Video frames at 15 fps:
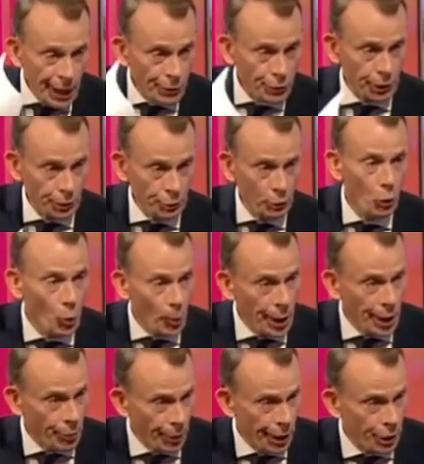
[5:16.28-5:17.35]
back to the
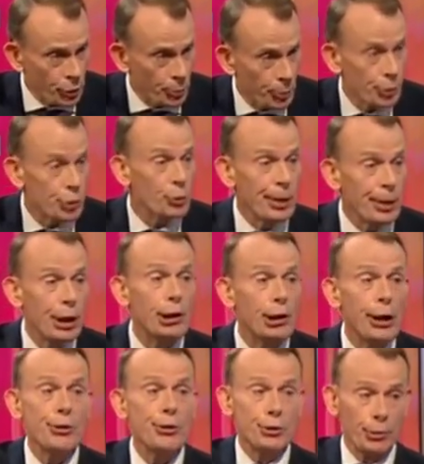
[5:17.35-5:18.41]
Norway arrangement, which would be a
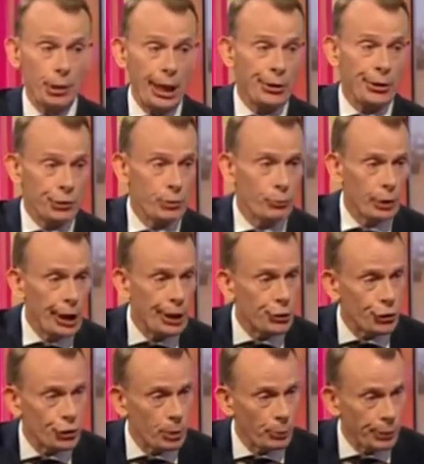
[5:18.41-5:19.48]
closer
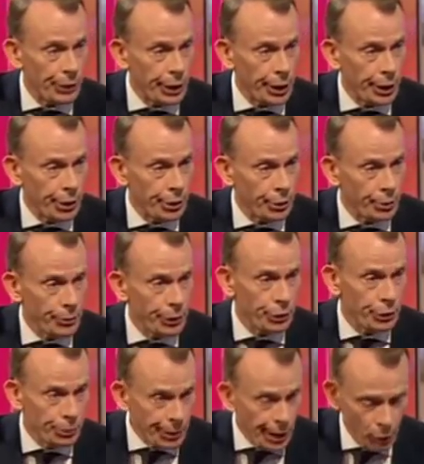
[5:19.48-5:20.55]
relationship with the EU
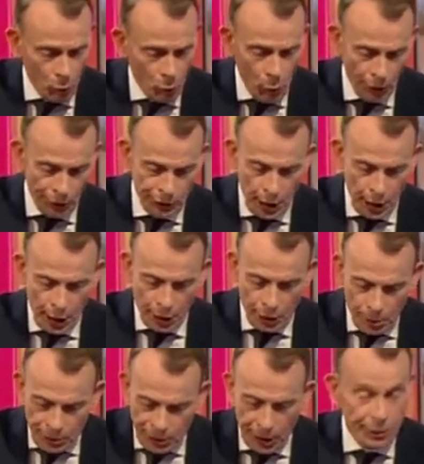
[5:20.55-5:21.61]
than you now want,
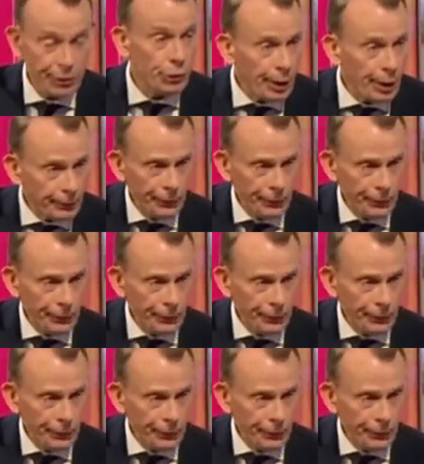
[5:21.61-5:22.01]
you said you